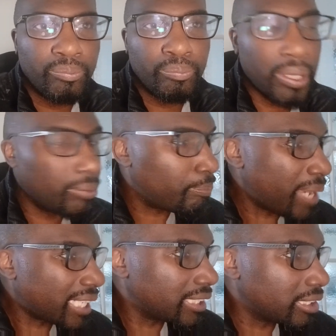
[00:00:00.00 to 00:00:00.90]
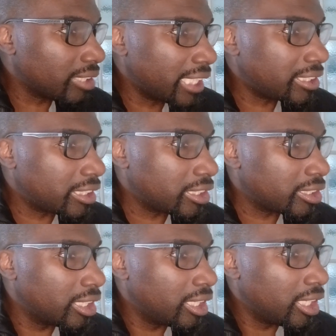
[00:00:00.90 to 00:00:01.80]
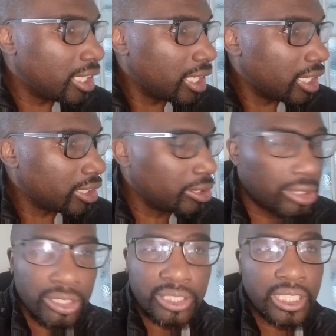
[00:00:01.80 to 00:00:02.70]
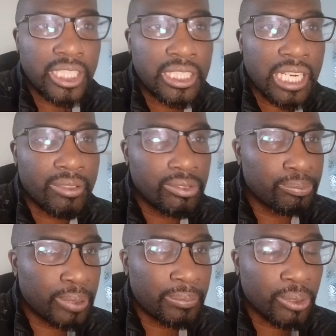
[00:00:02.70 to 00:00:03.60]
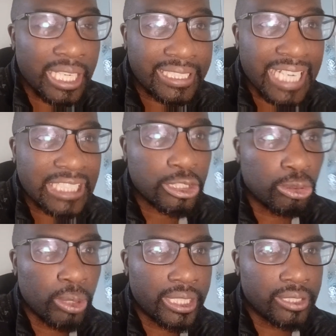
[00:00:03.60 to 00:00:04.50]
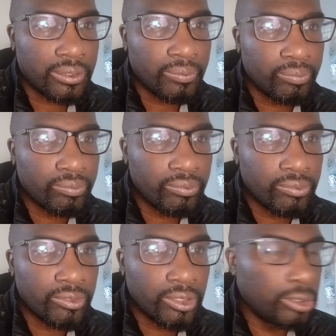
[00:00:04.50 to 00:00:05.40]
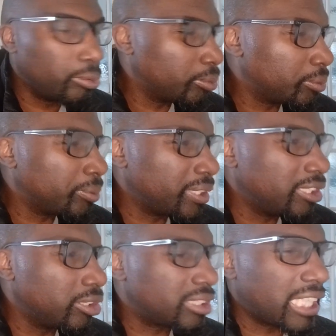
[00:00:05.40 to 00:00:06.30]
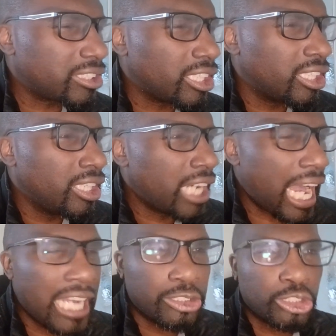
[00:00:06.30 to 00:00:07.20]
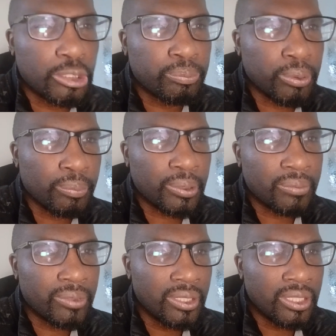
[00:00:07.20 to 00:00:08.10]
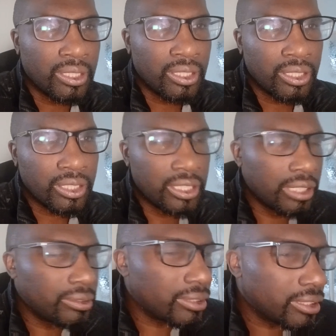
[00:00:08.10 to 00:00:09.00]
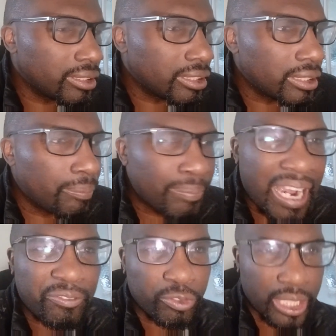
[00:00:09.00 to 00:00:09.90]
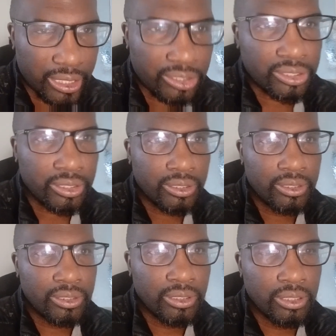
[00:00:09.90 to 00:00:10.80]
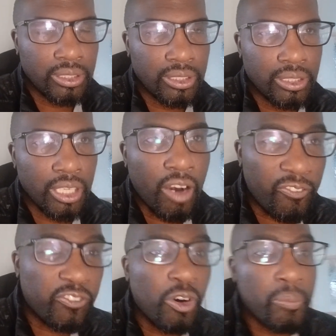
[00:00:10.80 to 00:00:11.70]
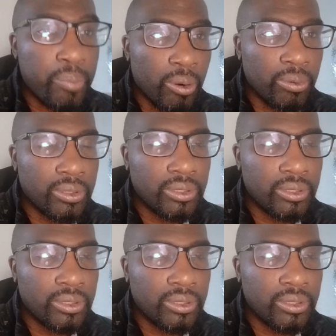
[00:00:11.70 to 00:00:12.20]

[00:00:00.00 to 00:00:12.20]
But back in the 90s, you could see that people like Gascoigne, who would be looked as an attitude problem, the Mavericks of football,